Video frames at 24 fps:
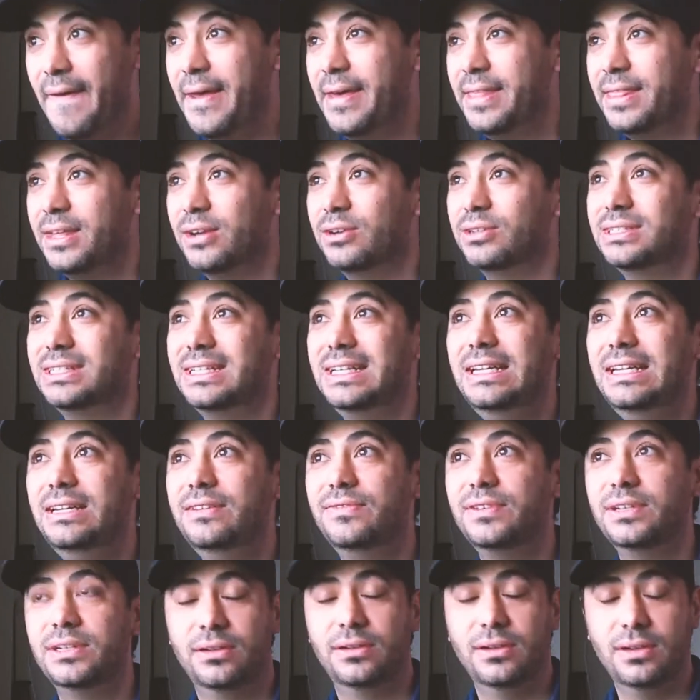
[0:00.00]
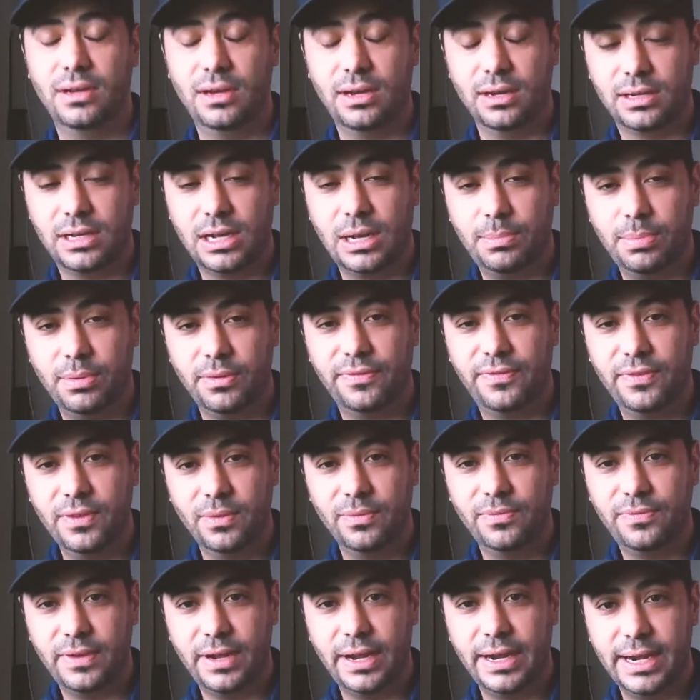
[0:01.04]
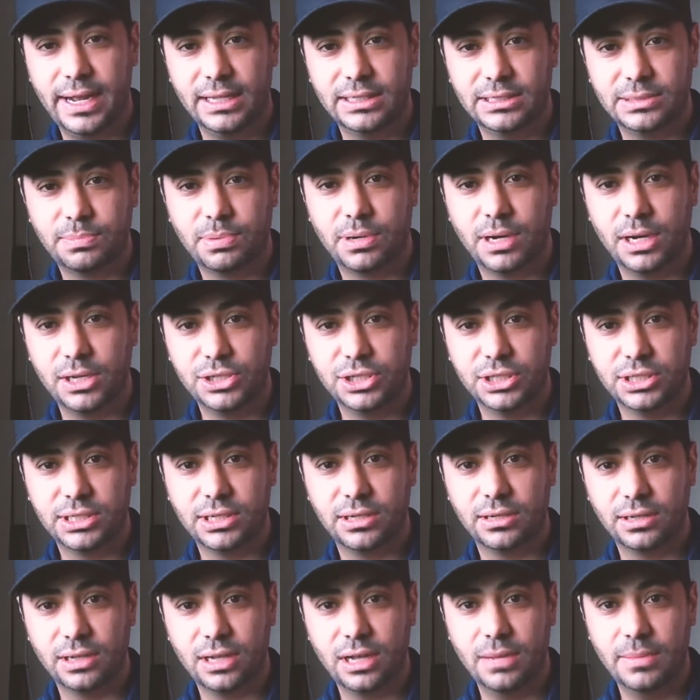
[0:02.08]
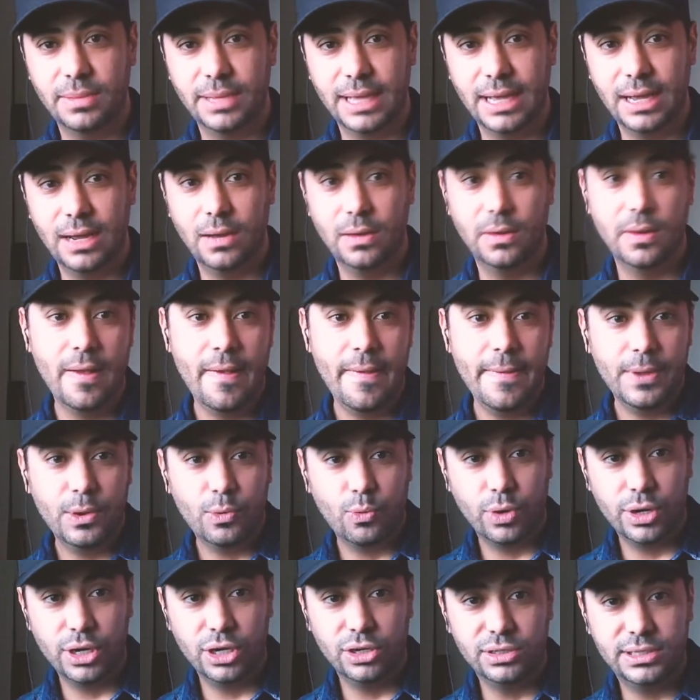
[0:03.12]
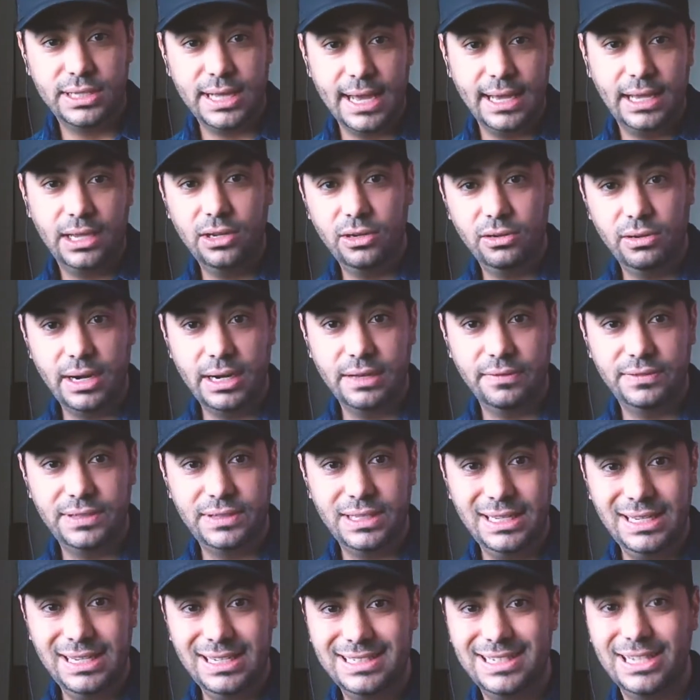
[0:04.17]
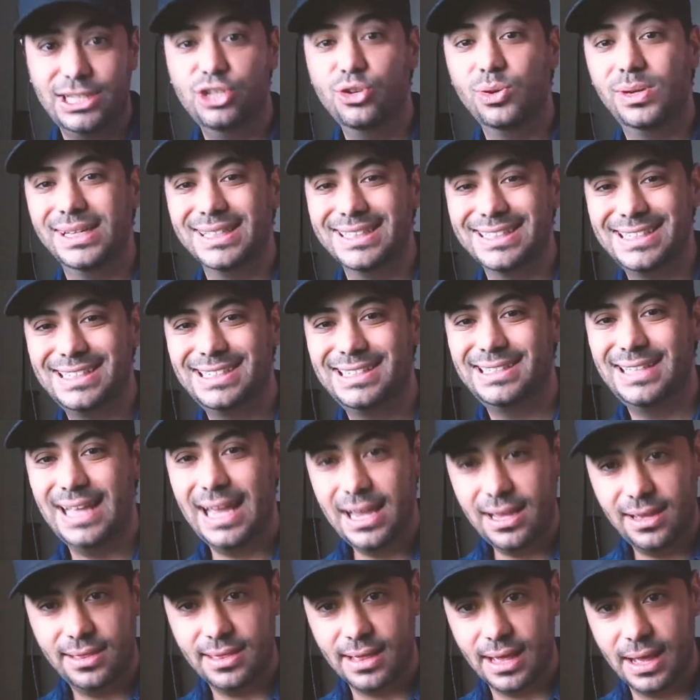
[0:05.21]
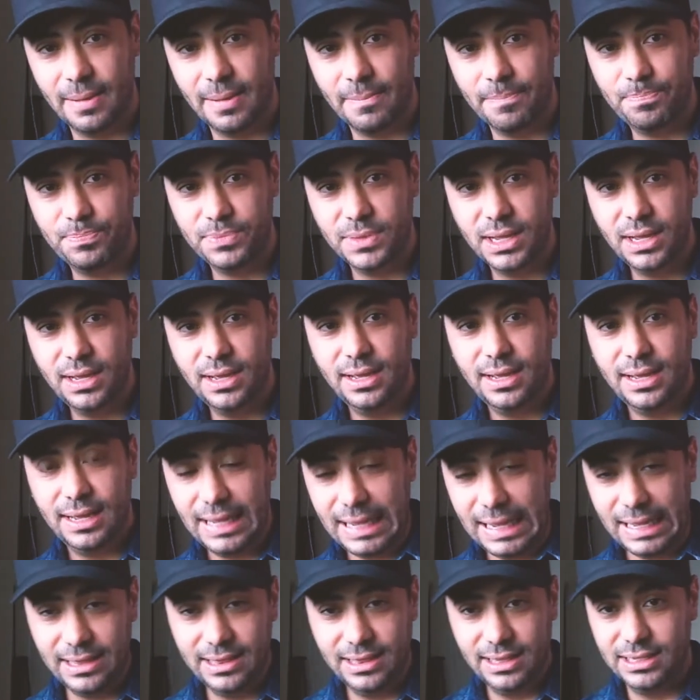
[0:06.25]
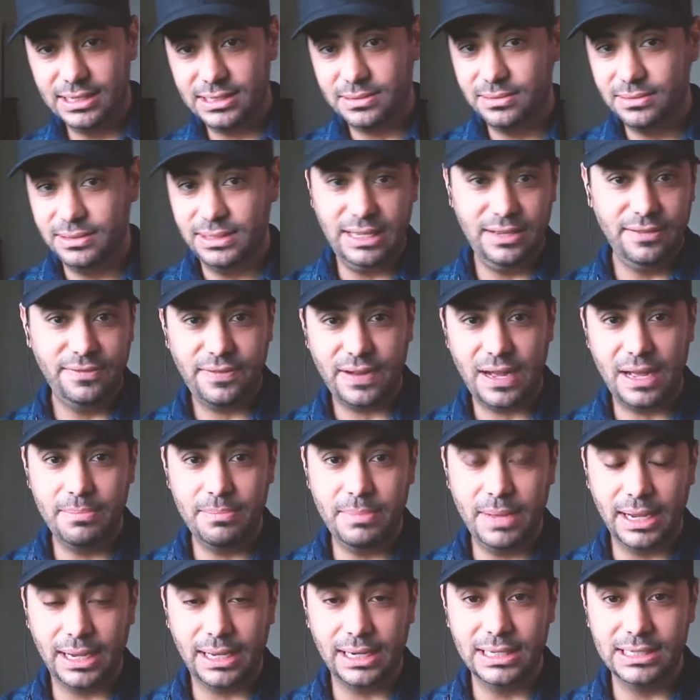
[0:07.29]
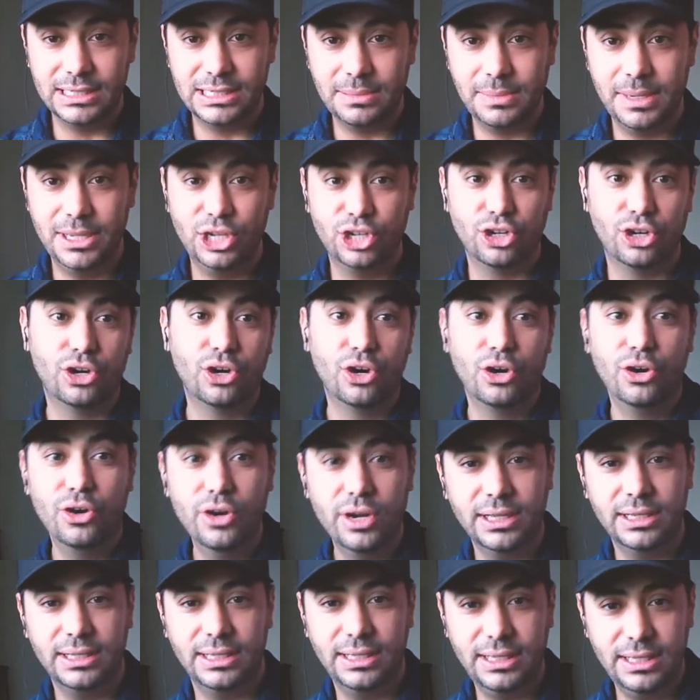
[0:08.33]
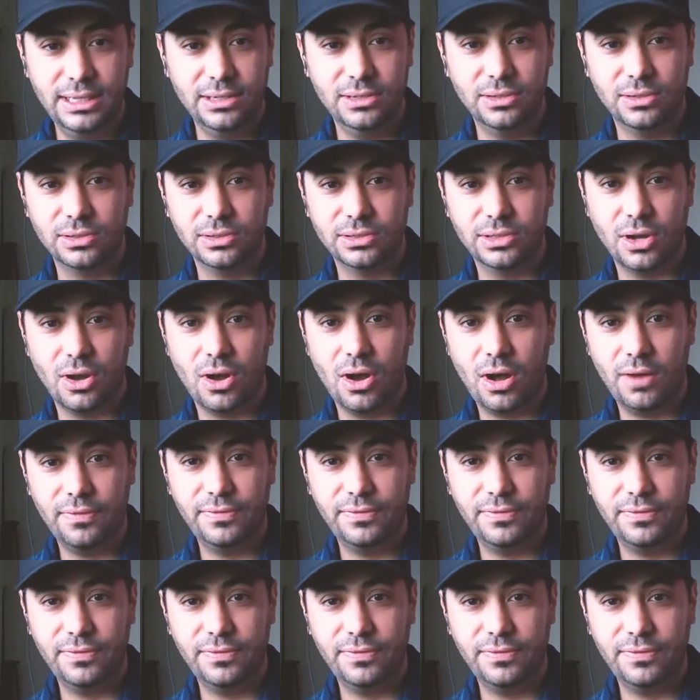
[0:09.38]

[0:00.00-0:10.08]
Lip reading: There's even a couple film finance projects that are coming out where you're taking your NFTs and you can stake them in this DeFi mechanism, and you're earning yield off